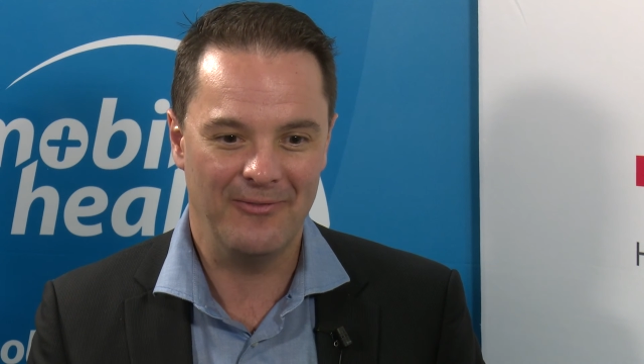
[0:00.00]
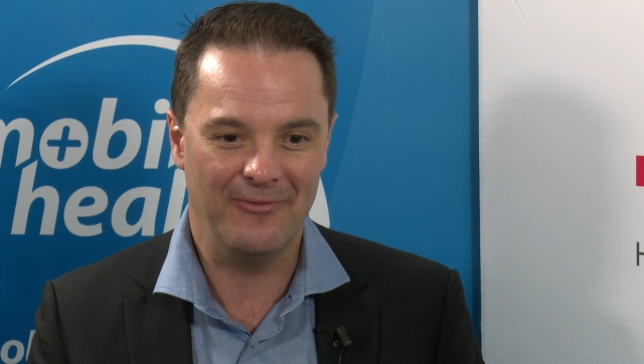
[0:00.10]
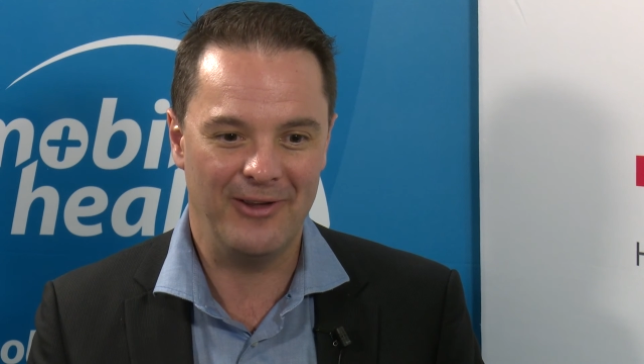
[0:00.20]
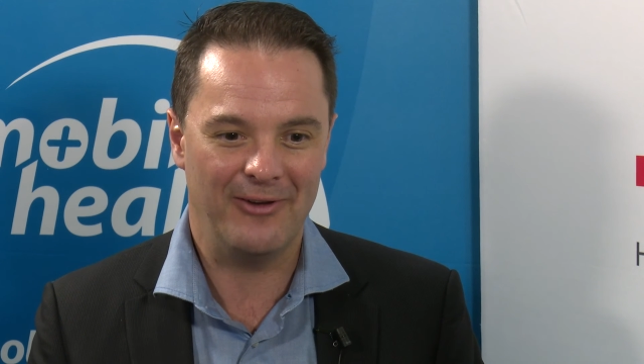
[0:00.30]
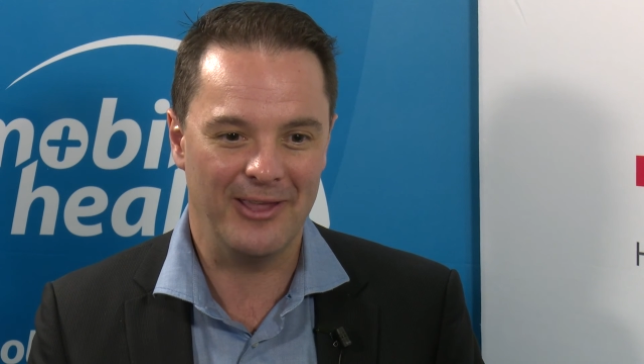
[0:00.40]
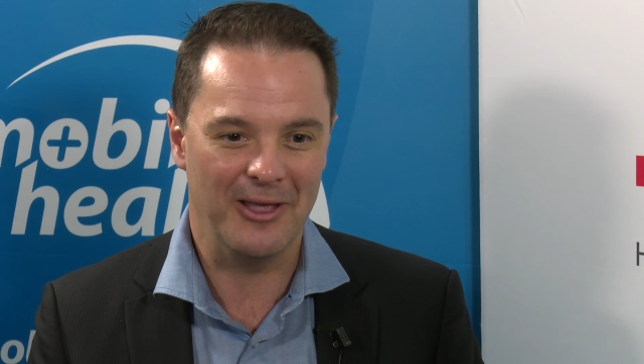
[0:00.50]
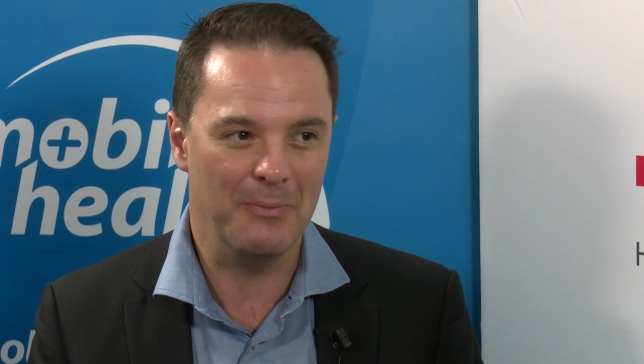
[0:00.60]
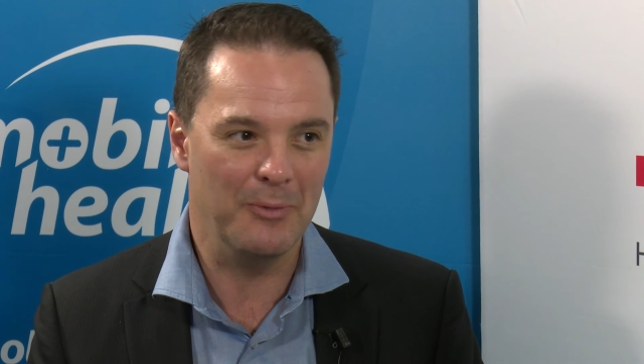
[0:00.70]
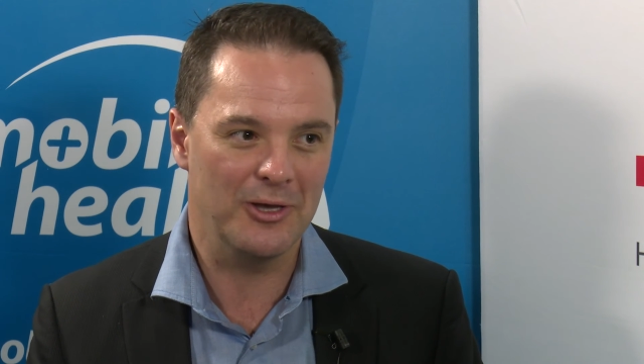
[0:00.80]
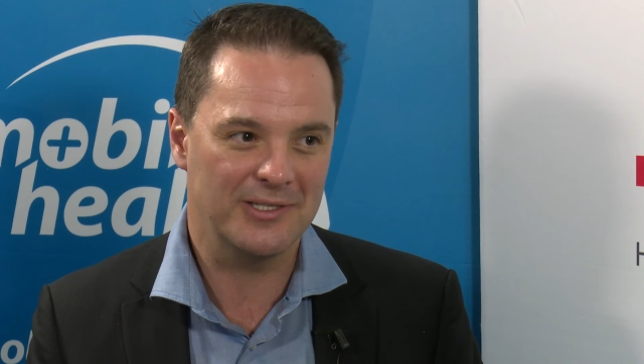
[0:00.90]
very
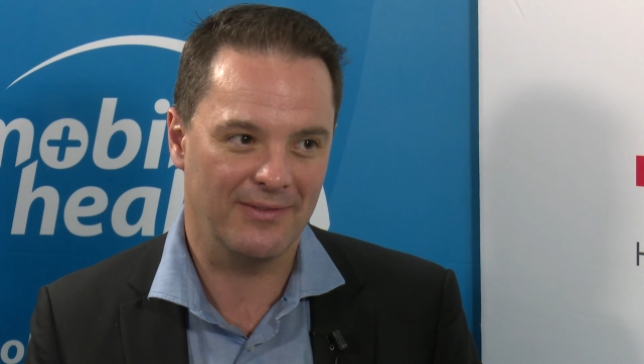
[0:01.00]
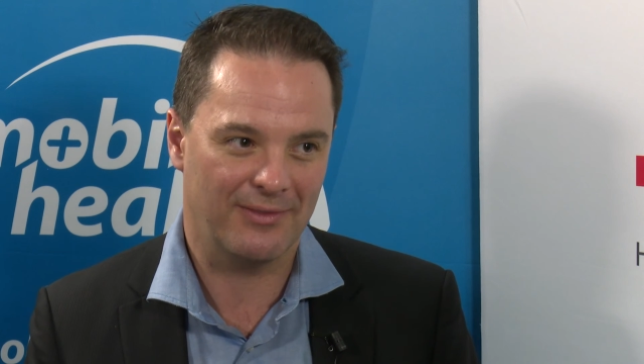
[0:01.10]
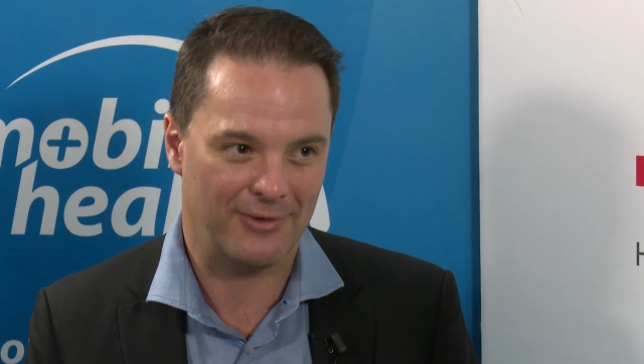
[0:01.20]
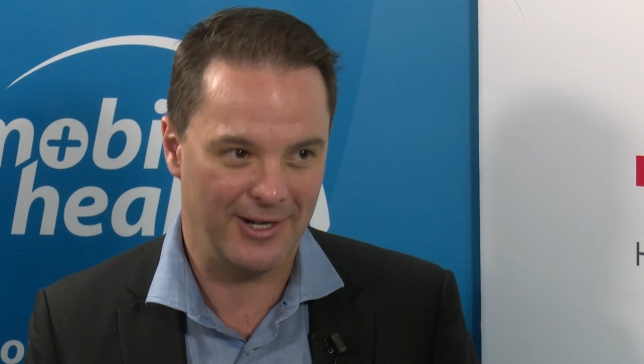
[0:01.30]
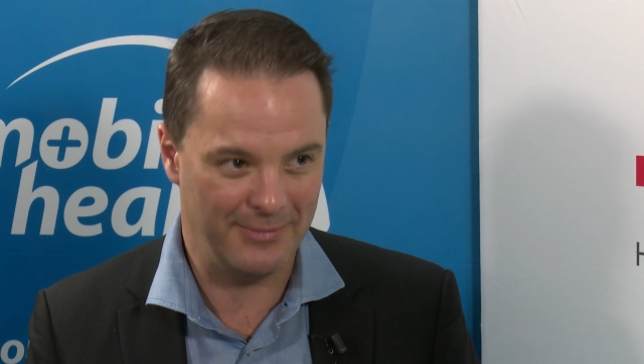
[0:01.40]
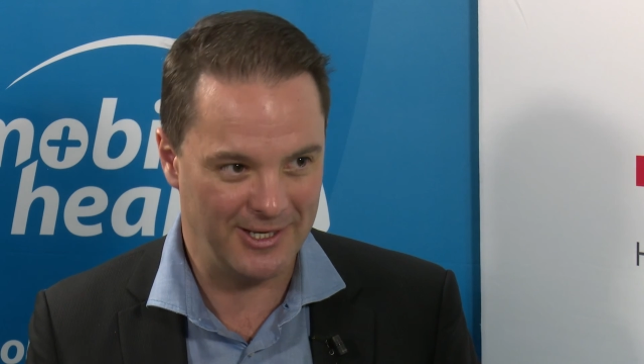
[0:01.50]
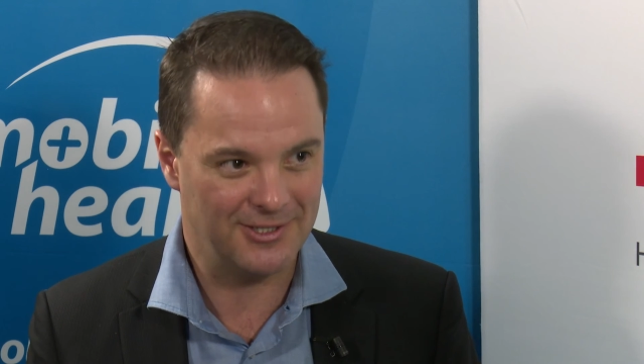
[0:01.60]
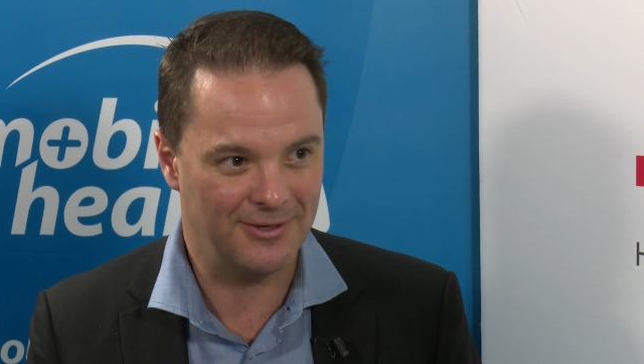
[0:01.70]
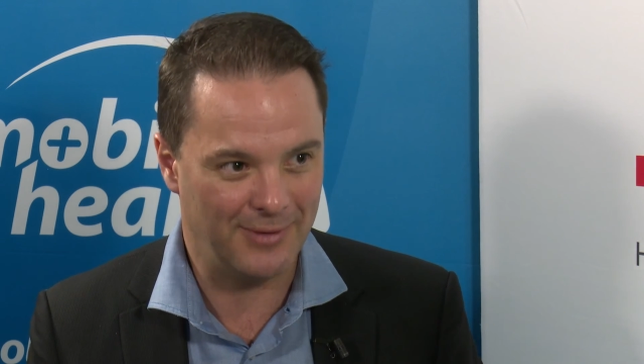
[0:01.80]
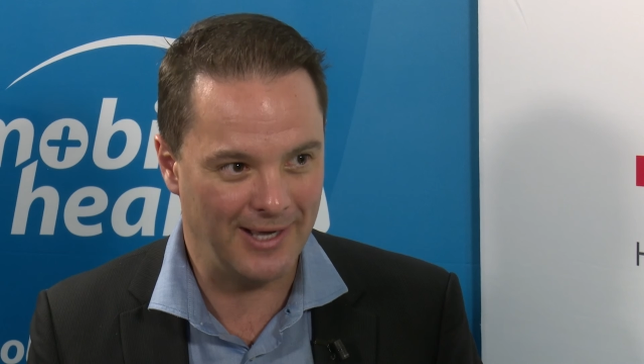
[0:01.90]
immersive
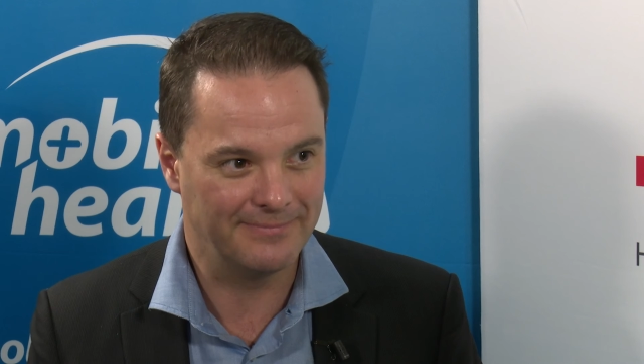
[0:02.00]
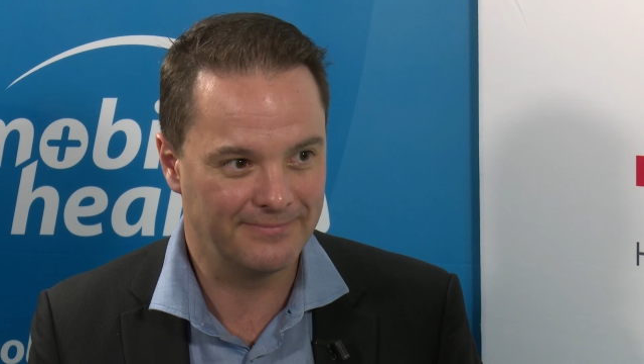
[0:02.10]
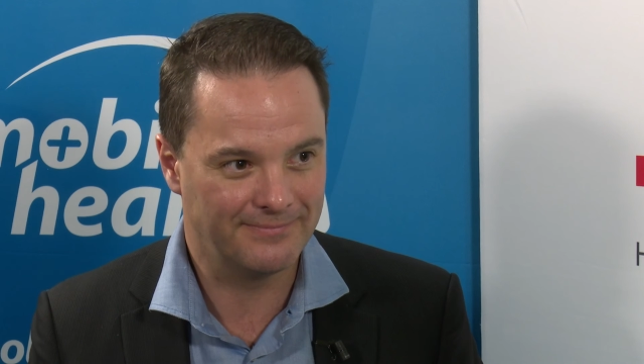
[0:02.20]
three-dimensional way.